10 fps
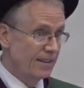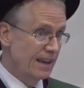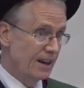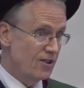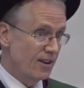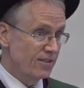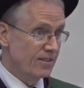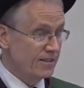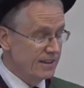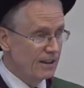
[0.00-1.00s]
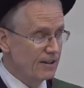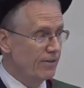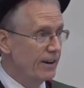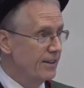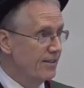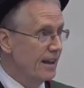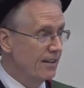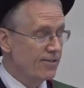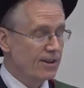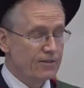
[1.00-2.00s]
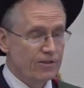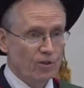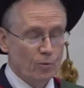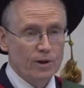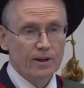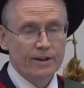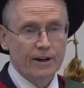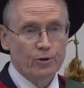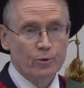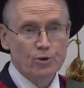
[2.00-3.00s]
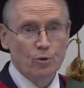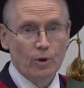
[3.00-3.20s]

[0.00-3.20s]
the N H S is still the finest health service in the world, and I know you'll